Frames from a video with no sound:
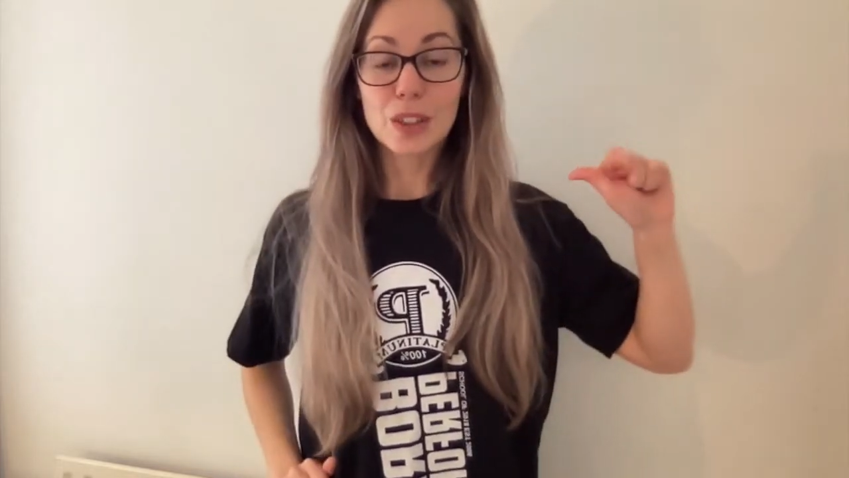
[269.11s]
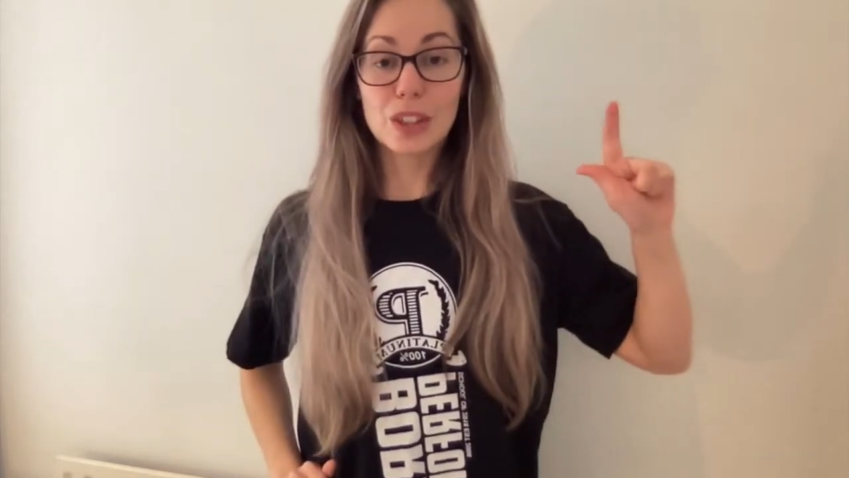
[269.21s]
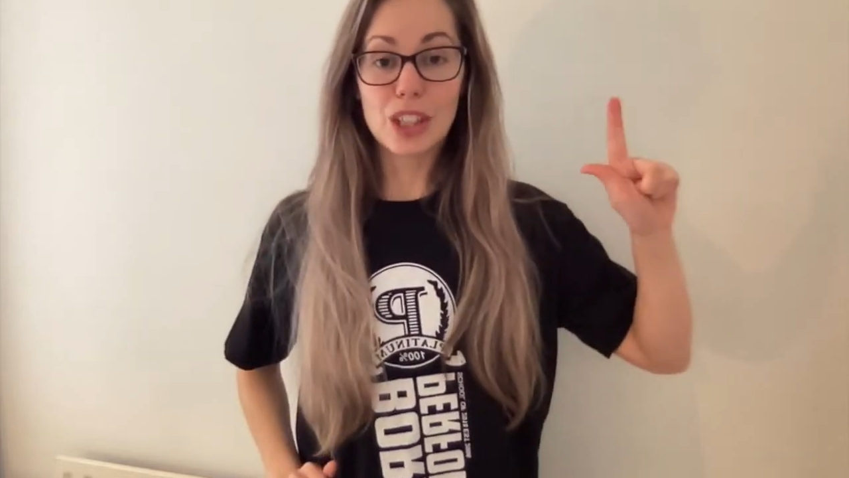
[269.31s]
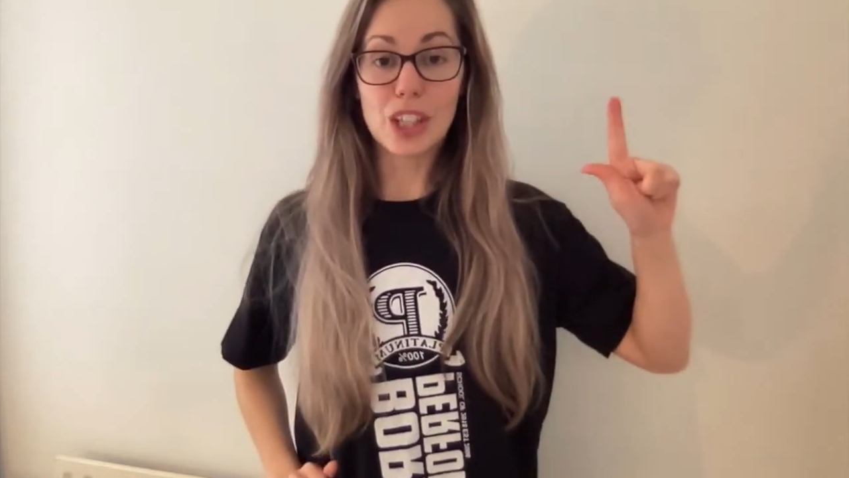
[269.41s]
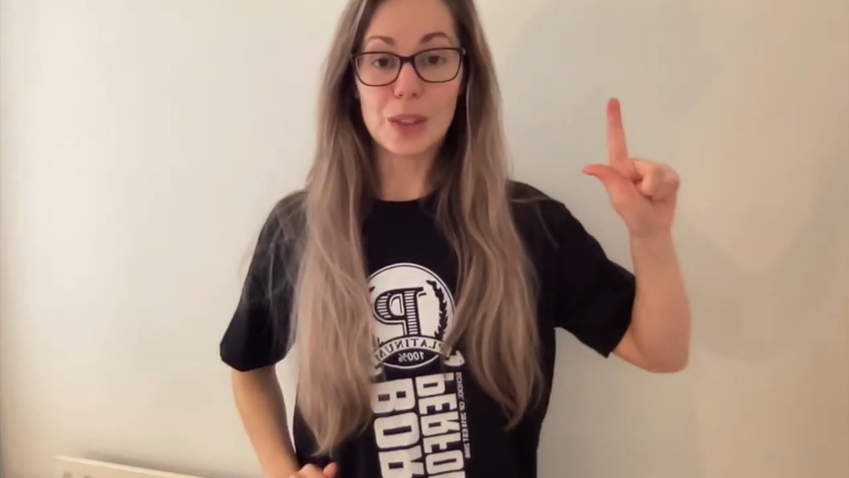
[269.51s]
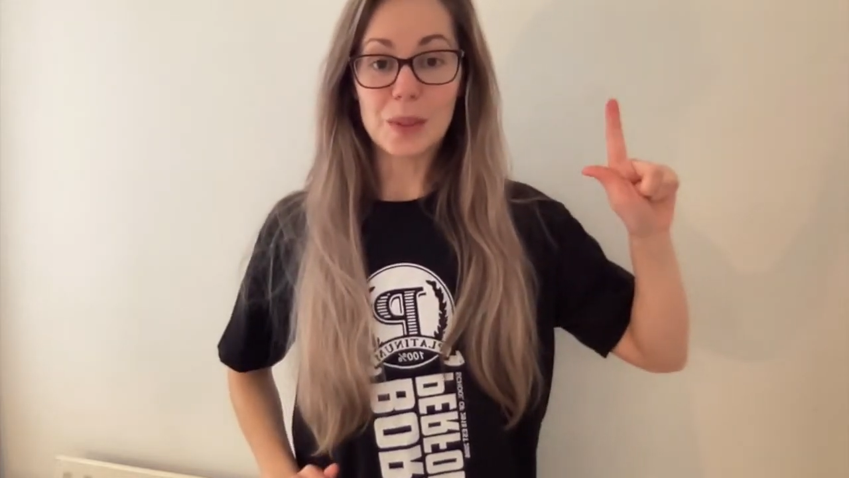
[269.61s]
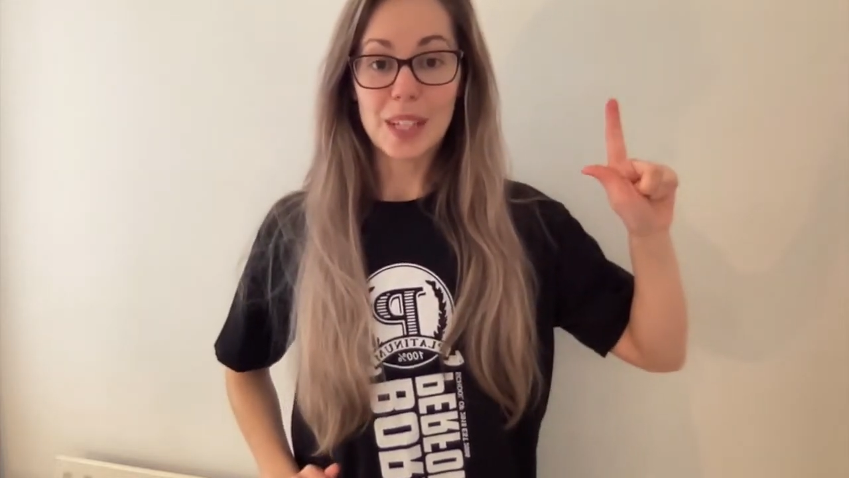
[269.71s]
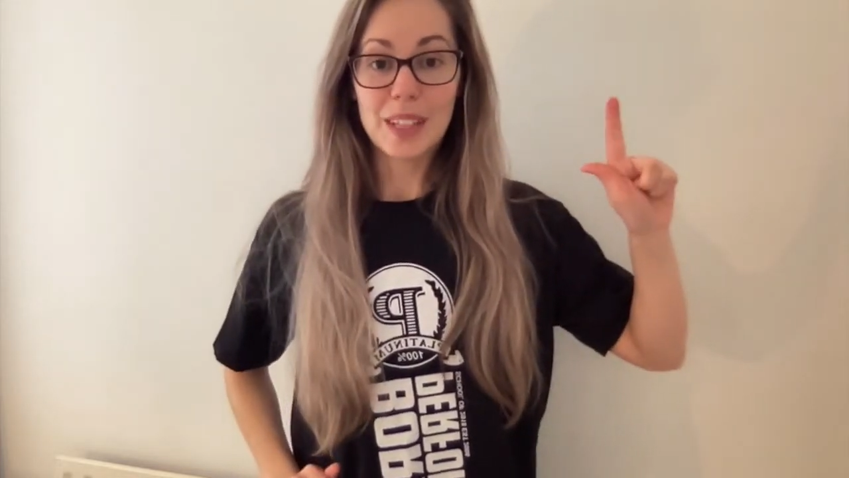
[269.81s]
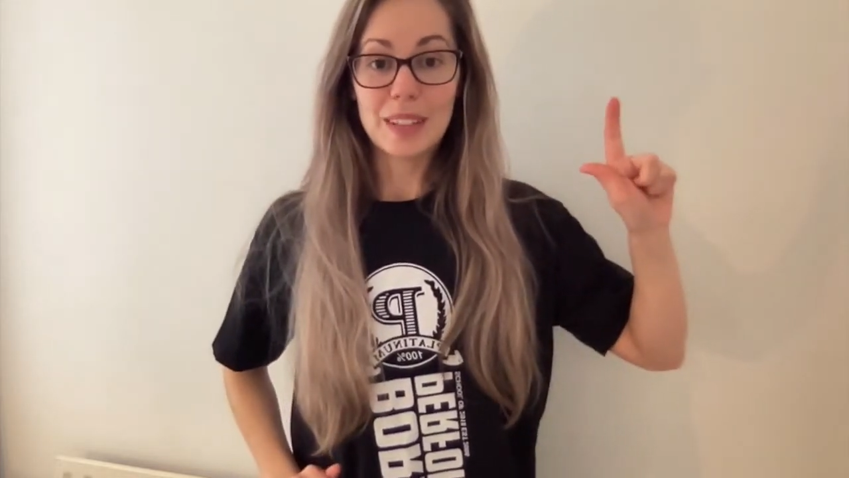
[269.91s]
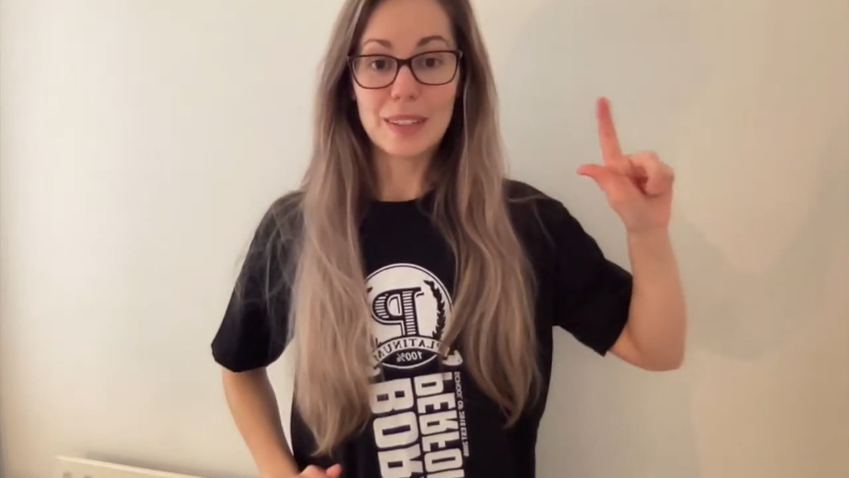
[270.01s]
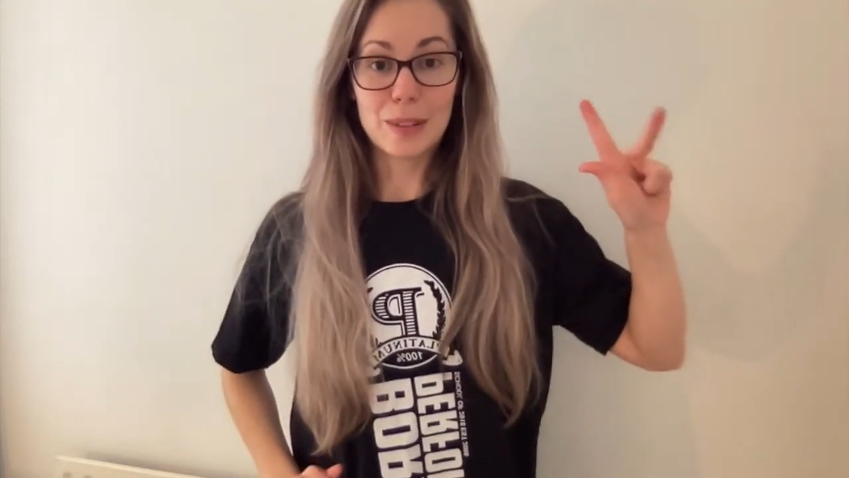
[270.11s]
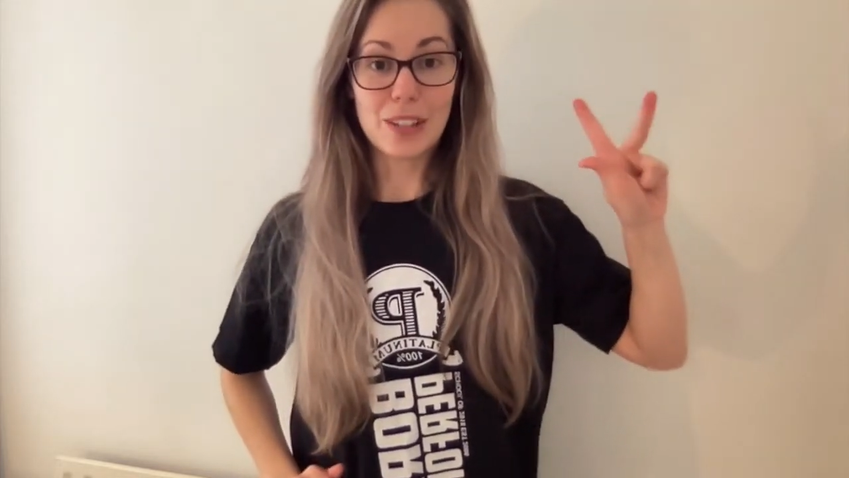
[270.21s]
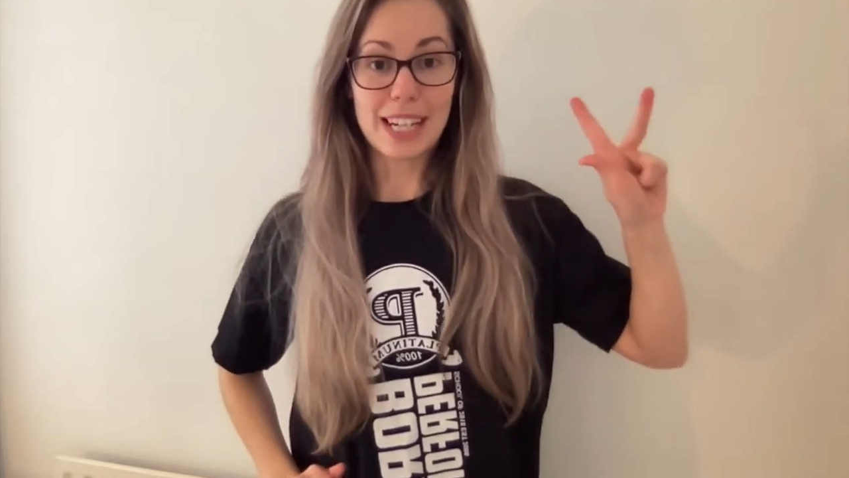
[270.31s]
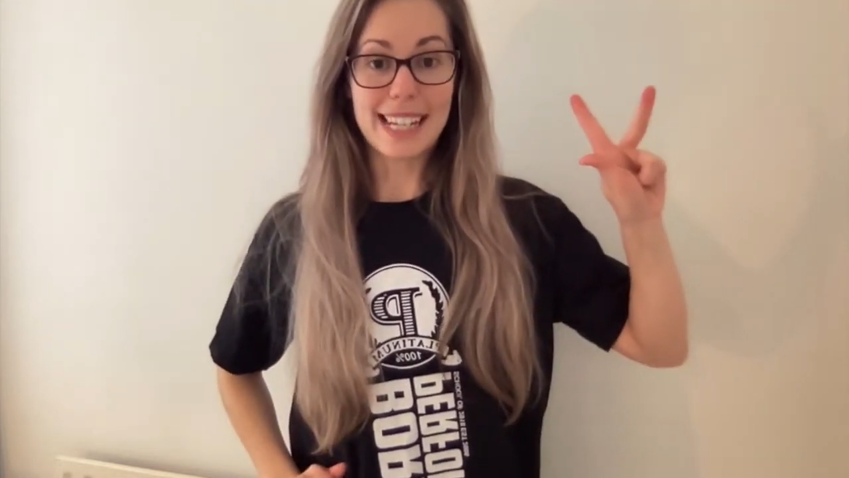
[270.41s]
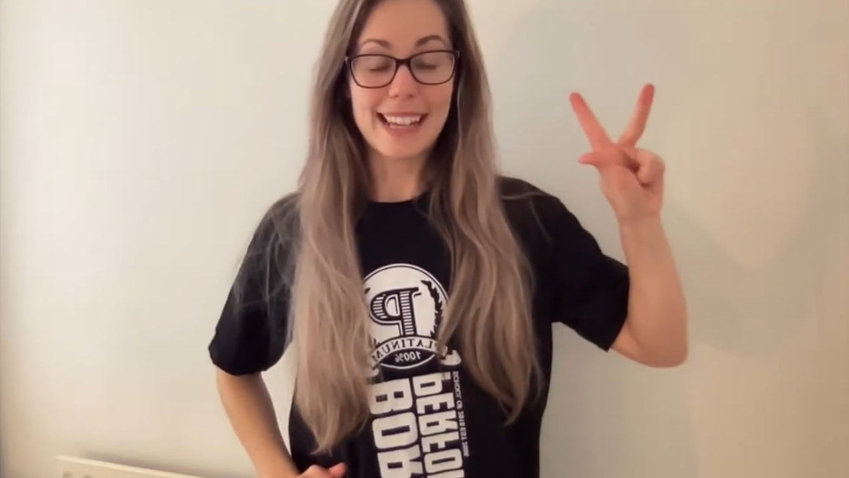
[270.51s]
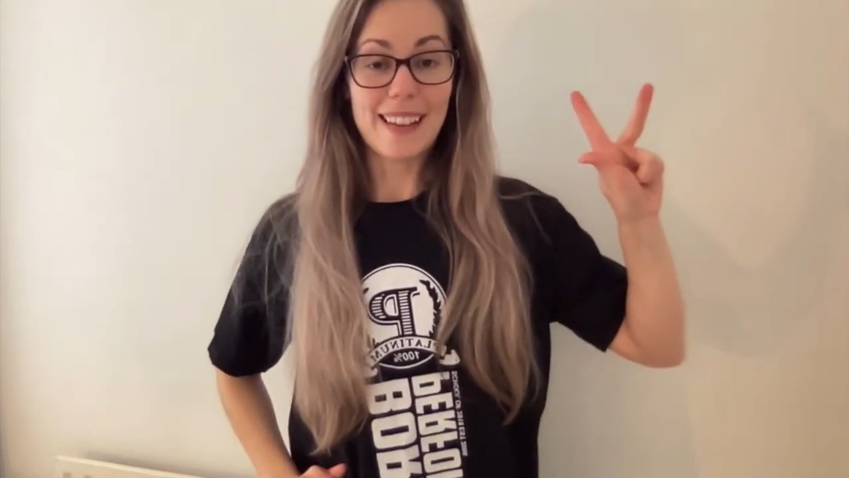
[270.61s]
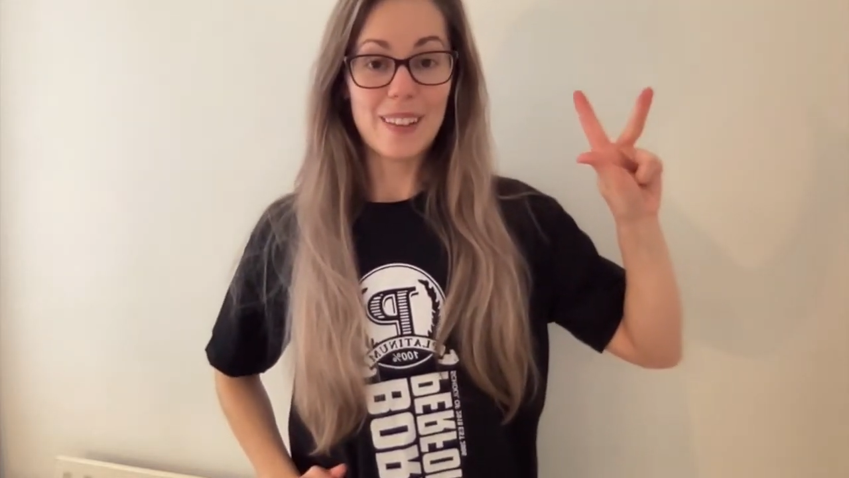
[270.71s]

2, 3,